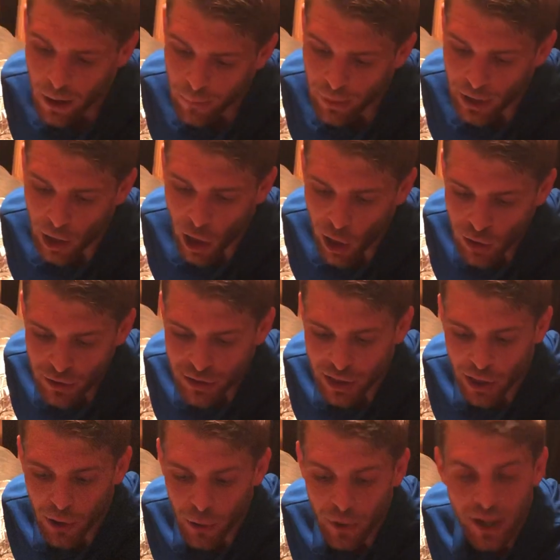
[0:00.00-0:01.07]
but
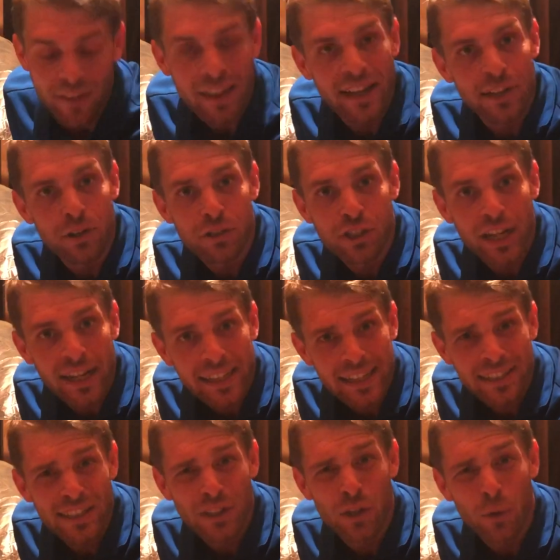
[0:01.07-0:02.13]
also that you're checking
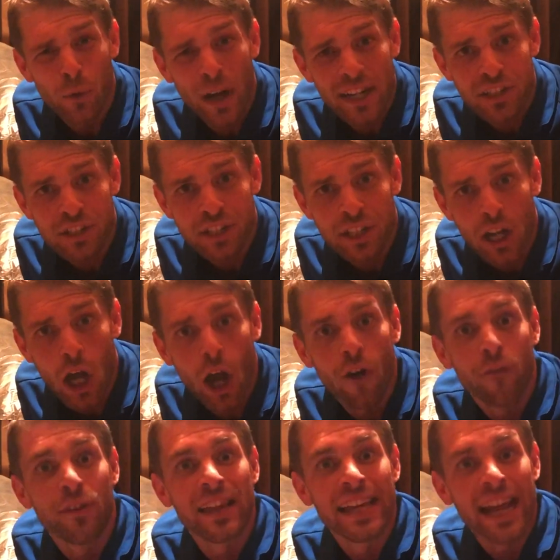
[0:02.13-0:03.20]
the direction
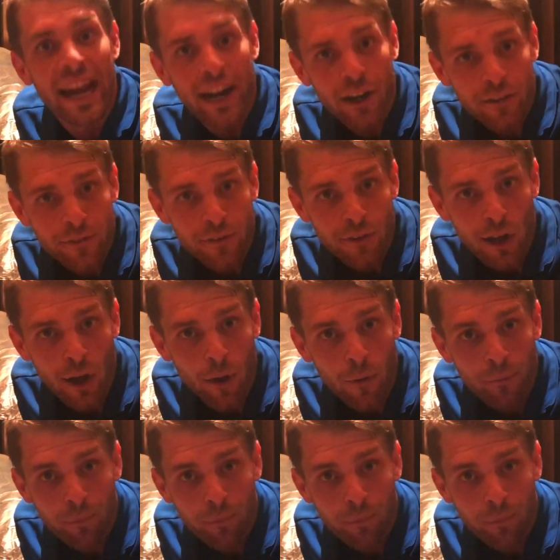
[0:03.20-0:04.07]
of the airflow.